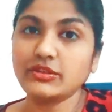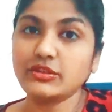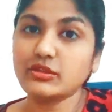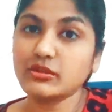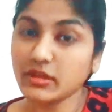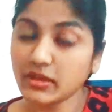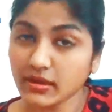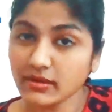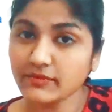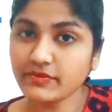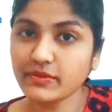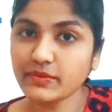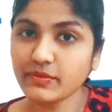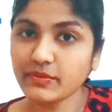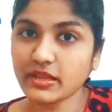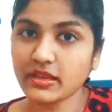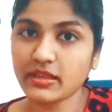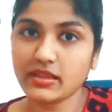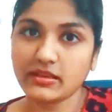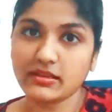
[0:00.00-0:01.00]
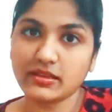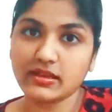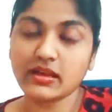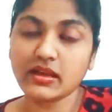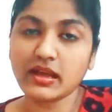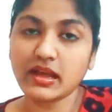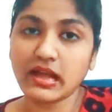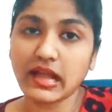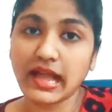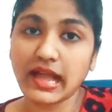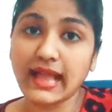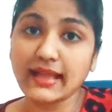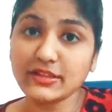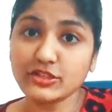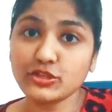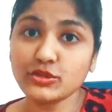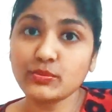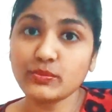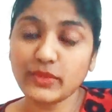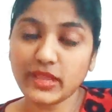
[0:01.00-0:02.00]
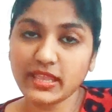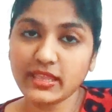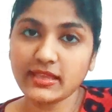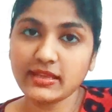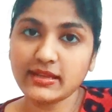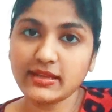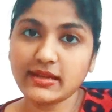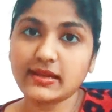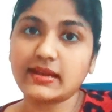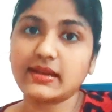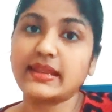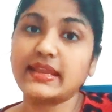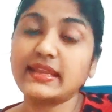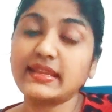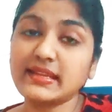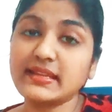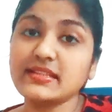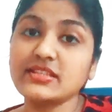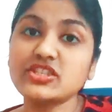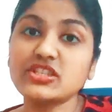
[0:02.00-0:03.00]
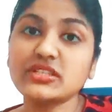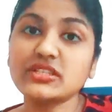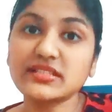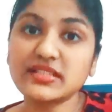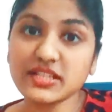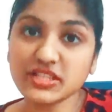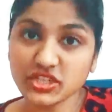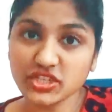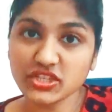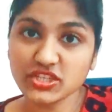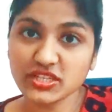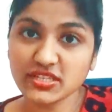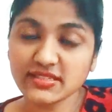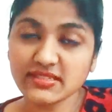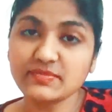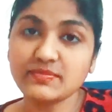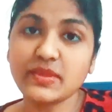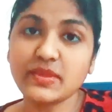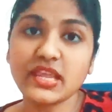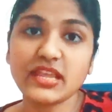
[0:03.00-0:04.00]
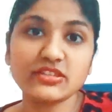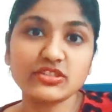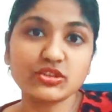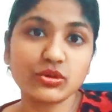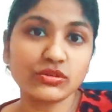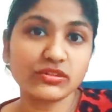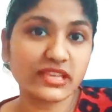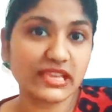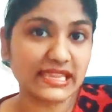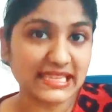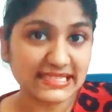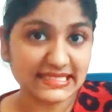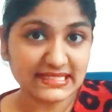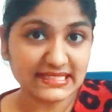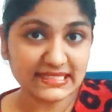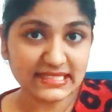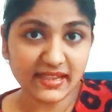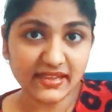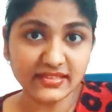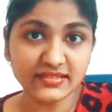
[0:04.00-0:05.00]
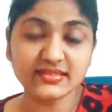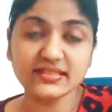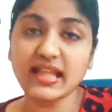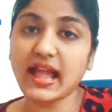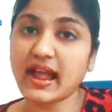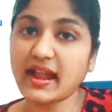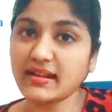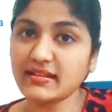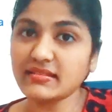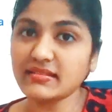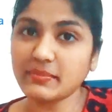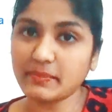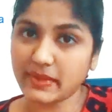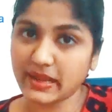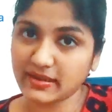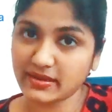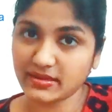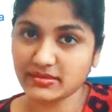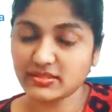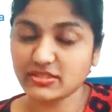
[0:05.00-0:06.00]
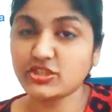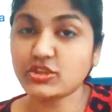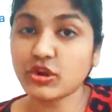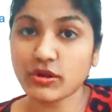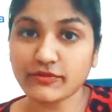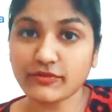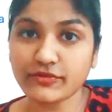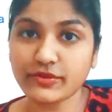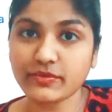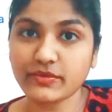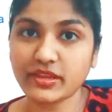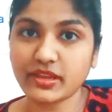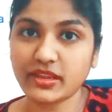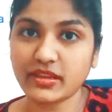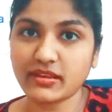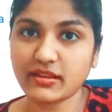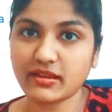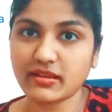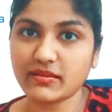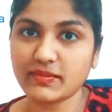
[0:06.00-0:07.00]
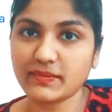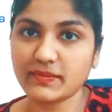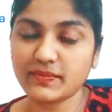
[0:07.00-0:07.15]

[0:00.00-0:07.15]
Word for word: to learn from the data, and to make intelligent decisions based on the insights and the patterns drawn from the data.